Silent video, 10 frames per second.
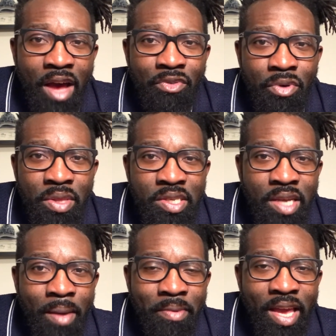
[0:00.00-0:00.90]
for this
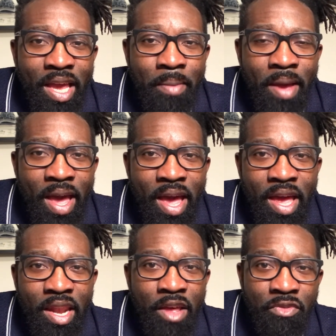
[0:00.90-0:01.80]
cup game.
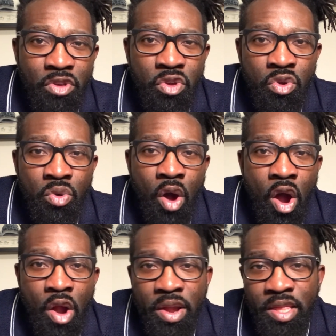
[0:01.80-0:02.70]
And if you
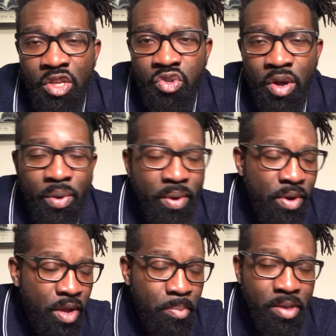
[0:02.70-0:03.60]
are in the Toronto
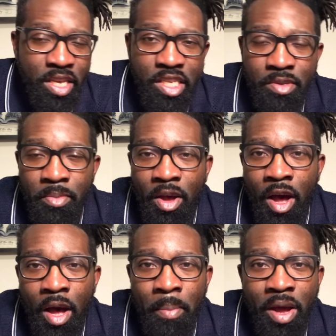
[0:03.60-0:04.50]
area, please,
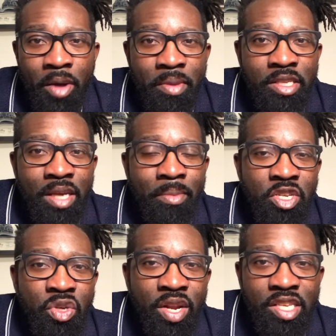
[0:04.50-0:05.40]
by all means, come
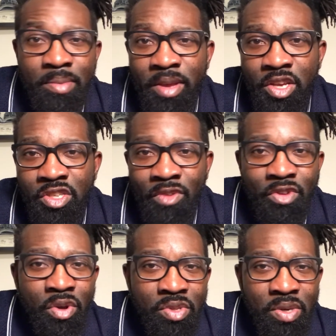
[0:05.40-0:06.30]
and join us and make yourself
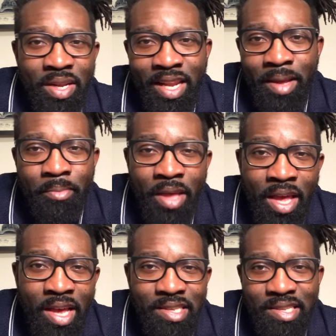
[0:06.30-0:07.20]
known to Lim,
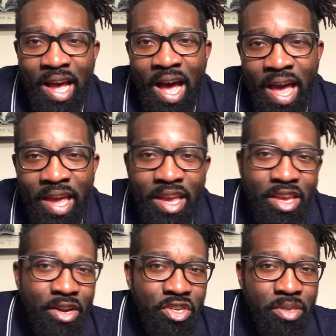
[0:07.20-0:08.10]
Sai,
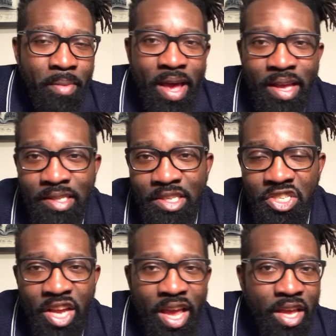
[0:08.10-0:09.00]
Shamez,
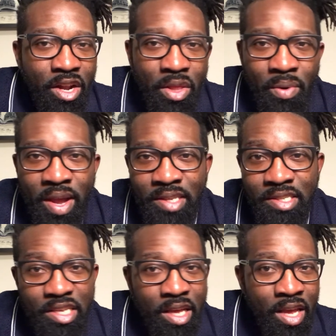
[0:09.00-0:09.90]
Jay, and all the rest.